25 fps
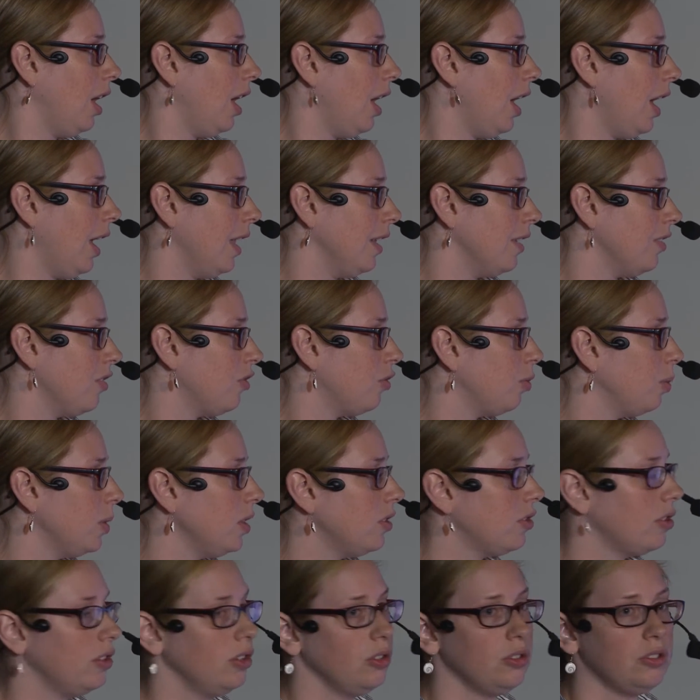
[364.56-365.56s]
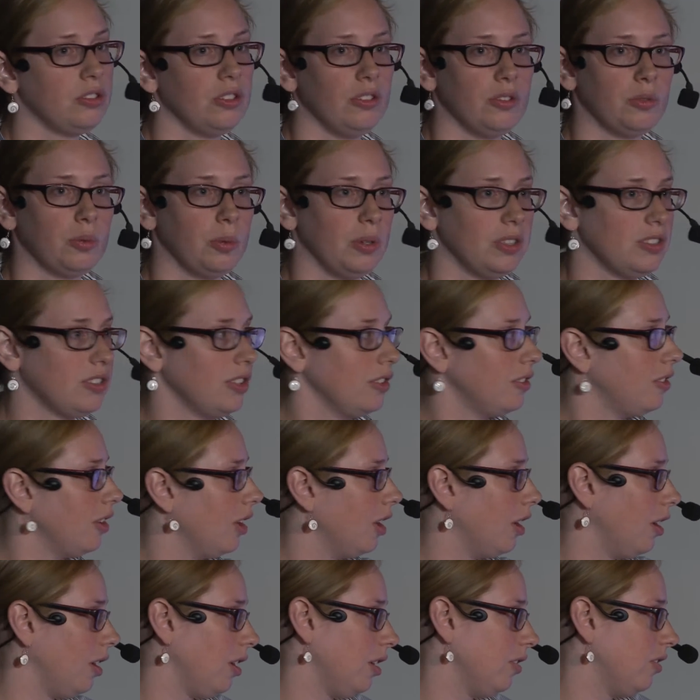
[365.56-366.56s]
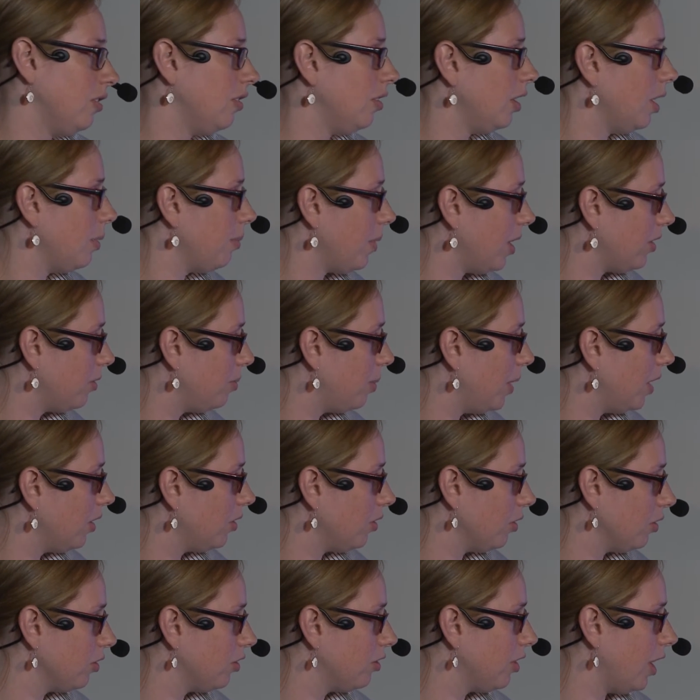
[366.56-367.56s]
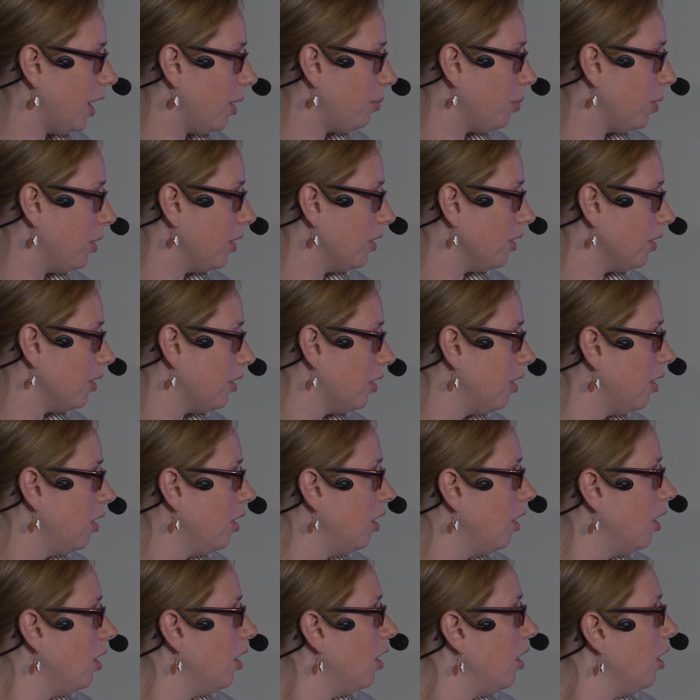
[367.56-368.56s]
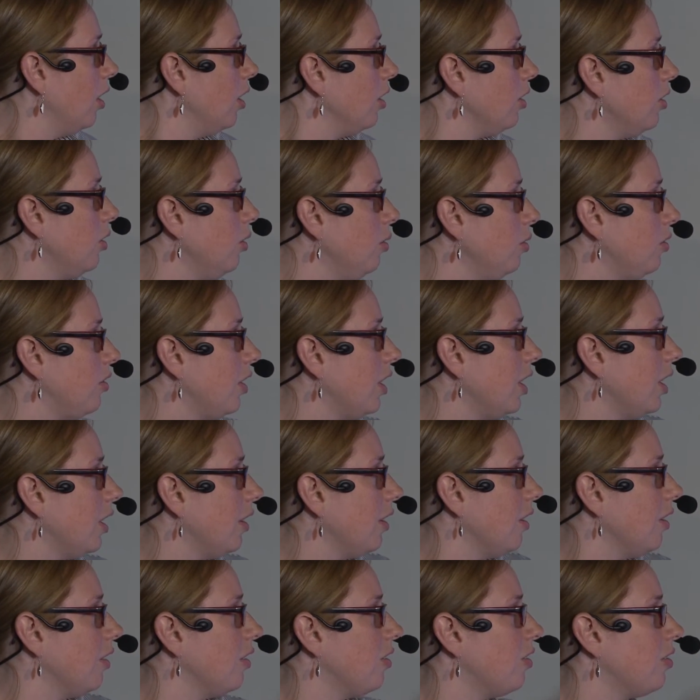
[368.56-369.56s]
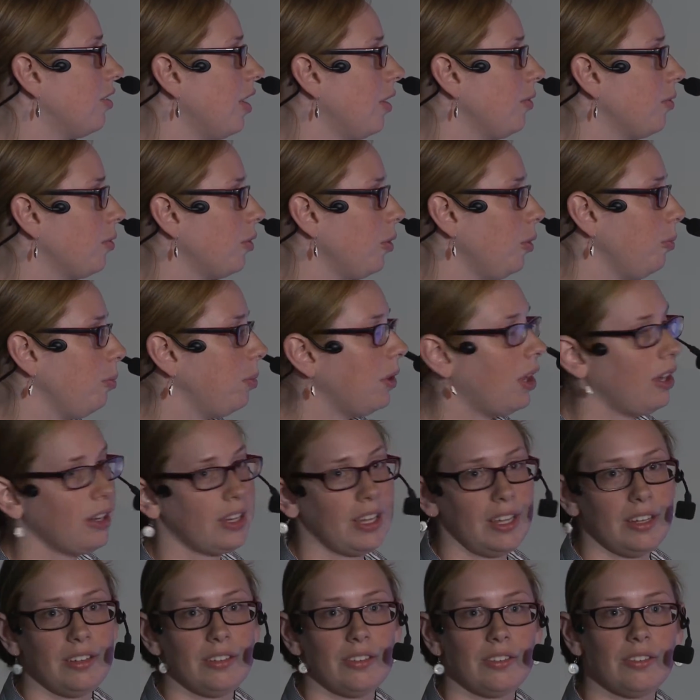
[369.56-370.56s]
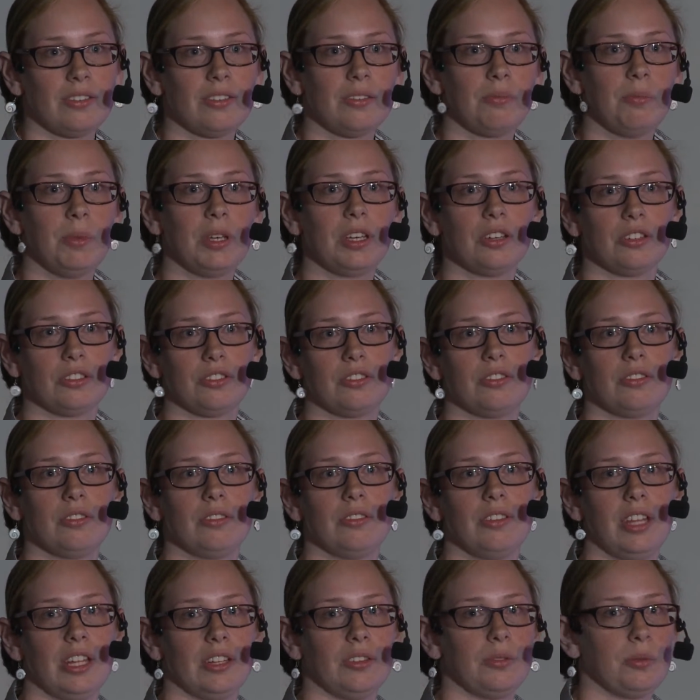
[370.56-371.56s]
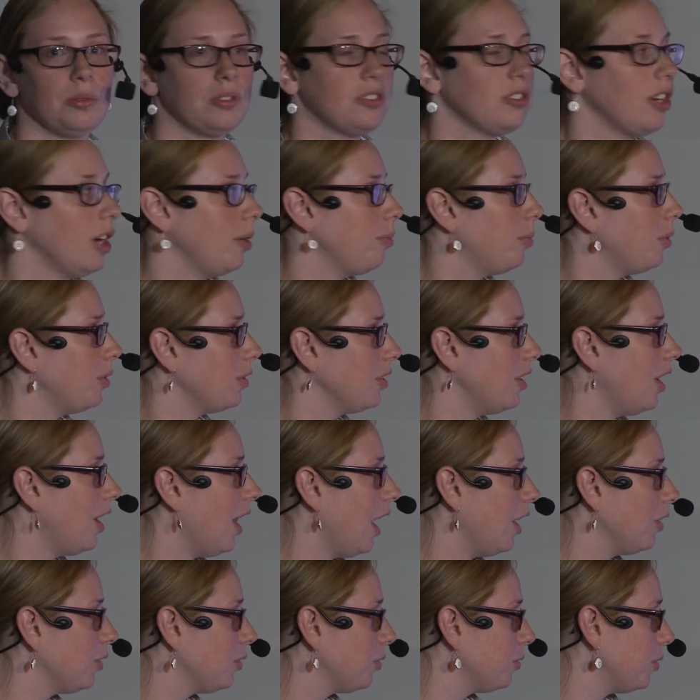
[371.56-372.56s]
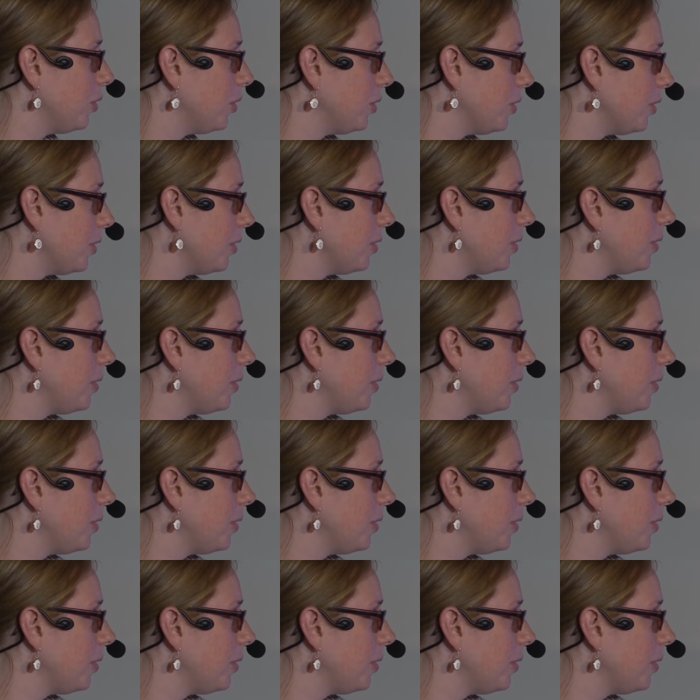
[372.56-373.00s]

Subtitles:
and Suite Solutions, which is a CMS based on SharePoint, using several plugins, because that's what SharePoint allows for.